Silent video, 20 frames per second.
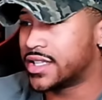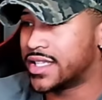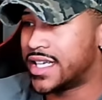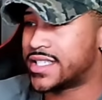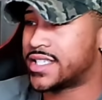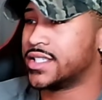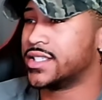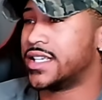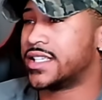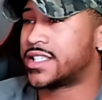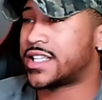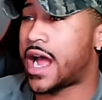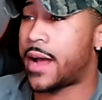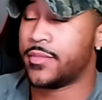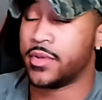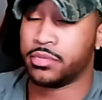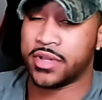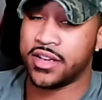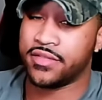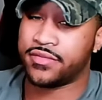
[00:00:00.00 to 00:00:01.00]
less and less time
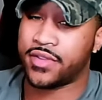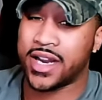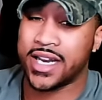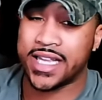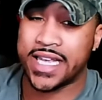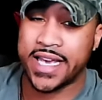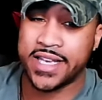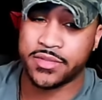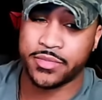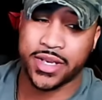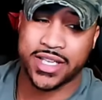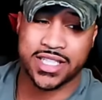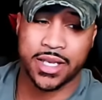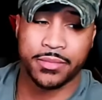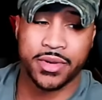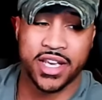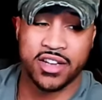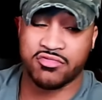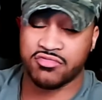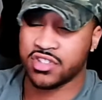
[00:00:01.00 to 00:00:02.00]
to play fighting games because
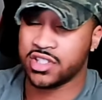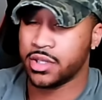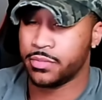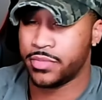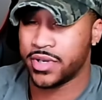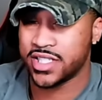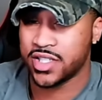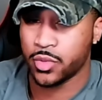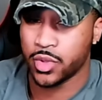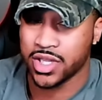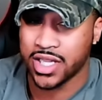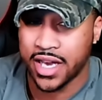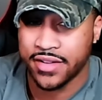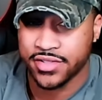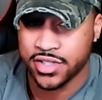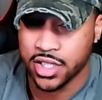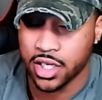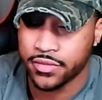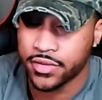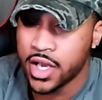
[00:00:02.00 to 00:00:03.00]
I'm getting really busy with life
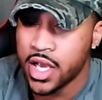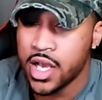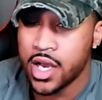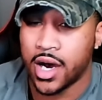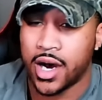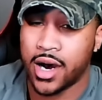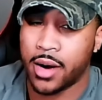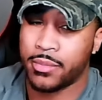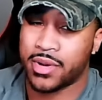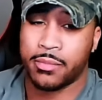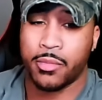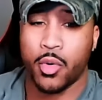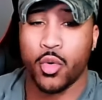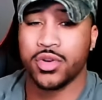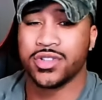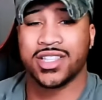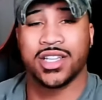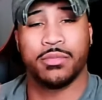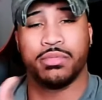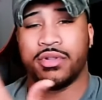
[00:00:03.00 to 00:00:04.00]
stuff. But I'm
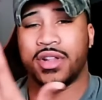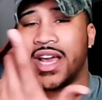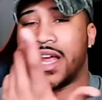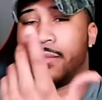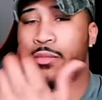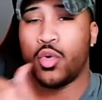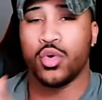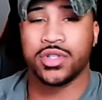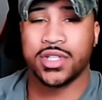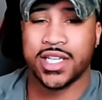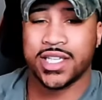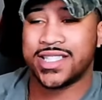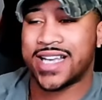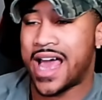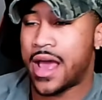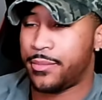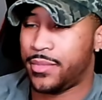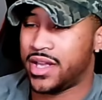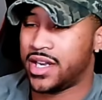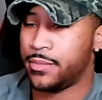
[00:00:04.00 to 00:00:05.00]
always going to play. I'm always going to
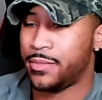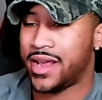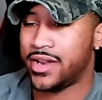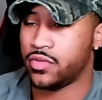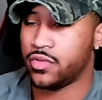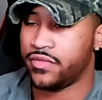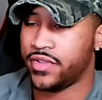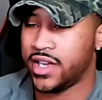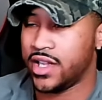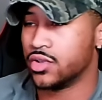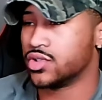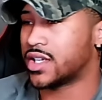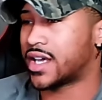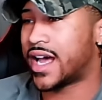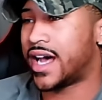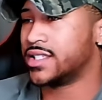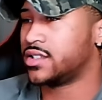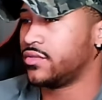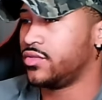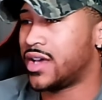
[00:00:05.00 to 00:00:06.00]
tap in and make new videos and
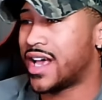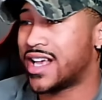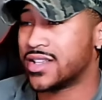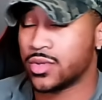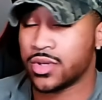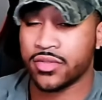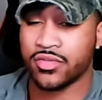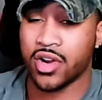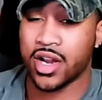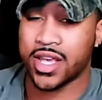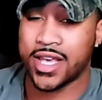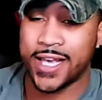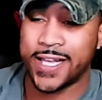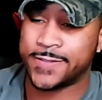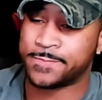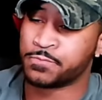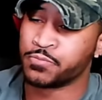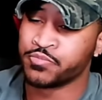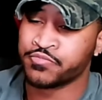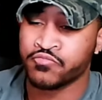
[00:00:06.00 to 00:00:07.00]
content for you guys whenever I
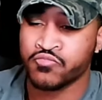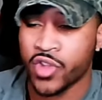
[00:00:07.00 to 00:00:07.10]
can.